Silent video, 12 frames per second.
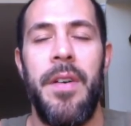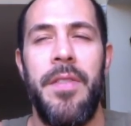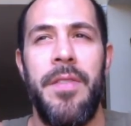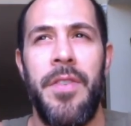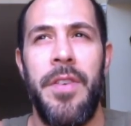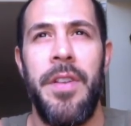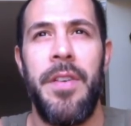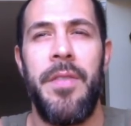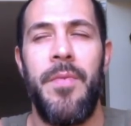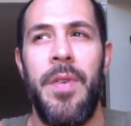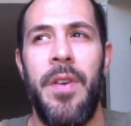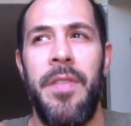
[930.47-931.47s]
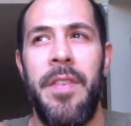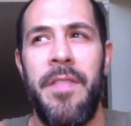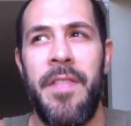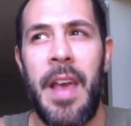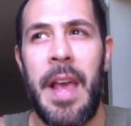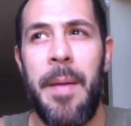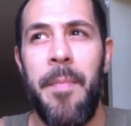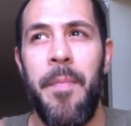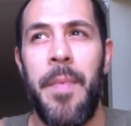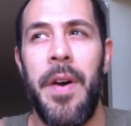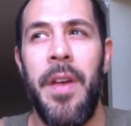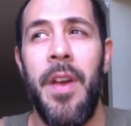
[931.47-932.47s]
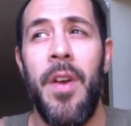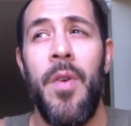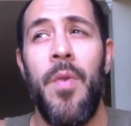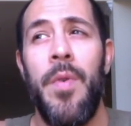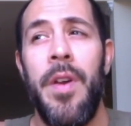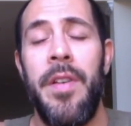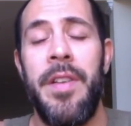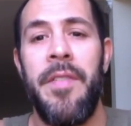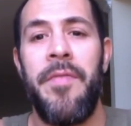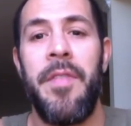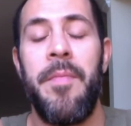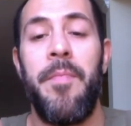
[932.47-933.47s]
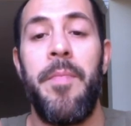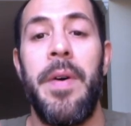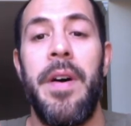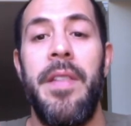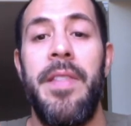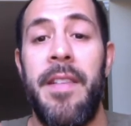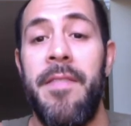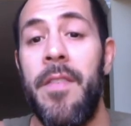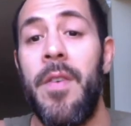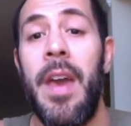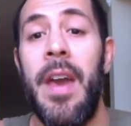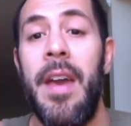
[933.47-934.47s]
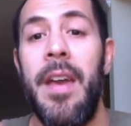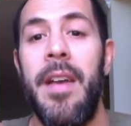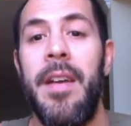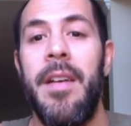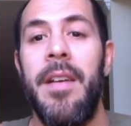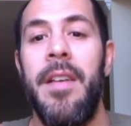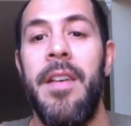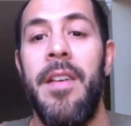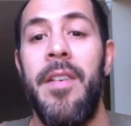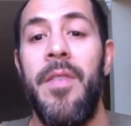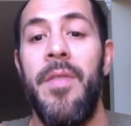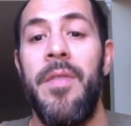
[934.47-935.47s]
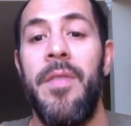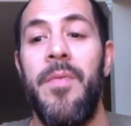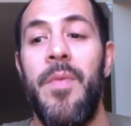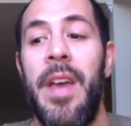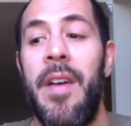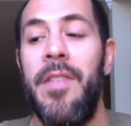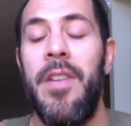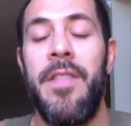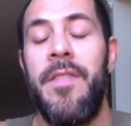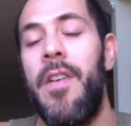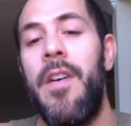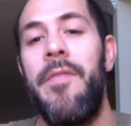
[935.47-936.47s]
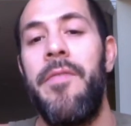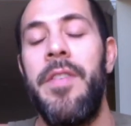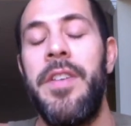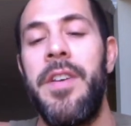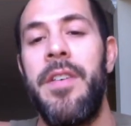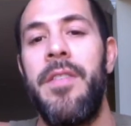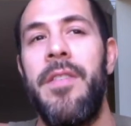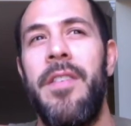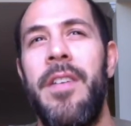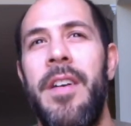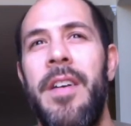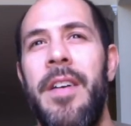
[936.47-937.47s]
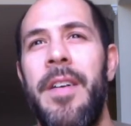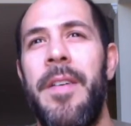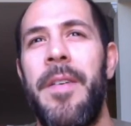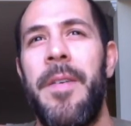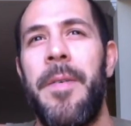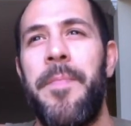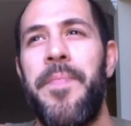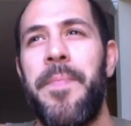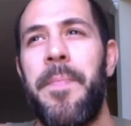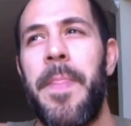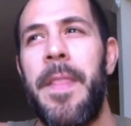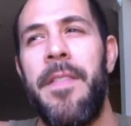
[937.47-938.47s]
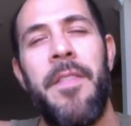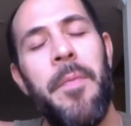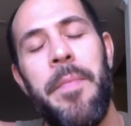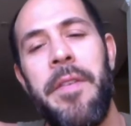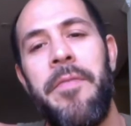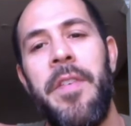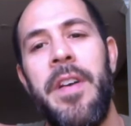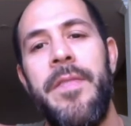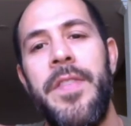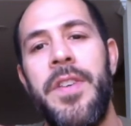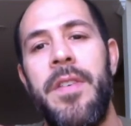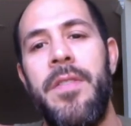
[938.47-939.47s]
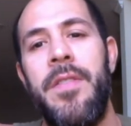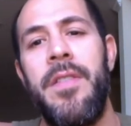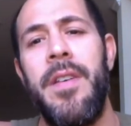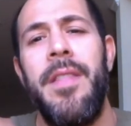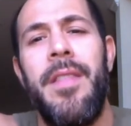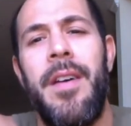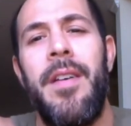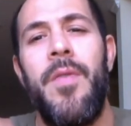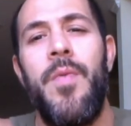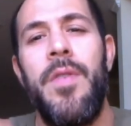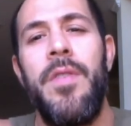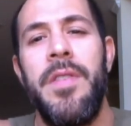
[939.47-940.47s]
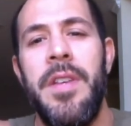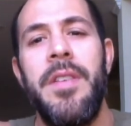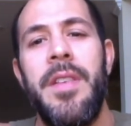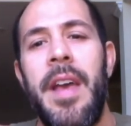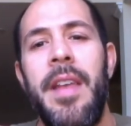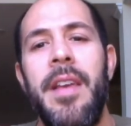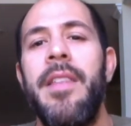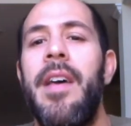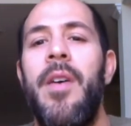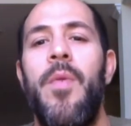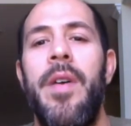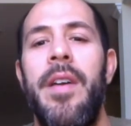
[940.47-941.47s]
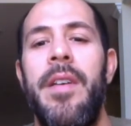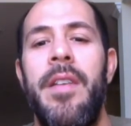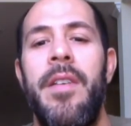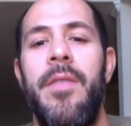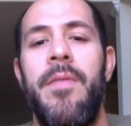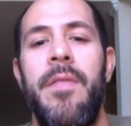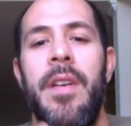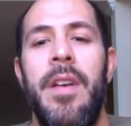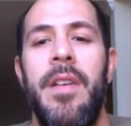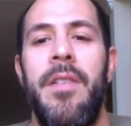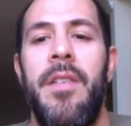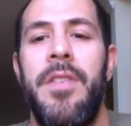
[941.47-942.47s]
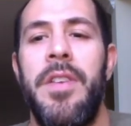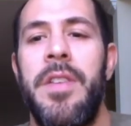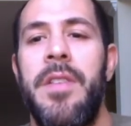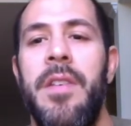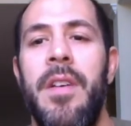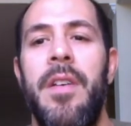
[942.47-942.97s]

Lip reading: sorry, not we are the same, but we are different, but that's okay, and we have a lot to offer each other. Don't be afraid of each other. And our world is heading that way, not just,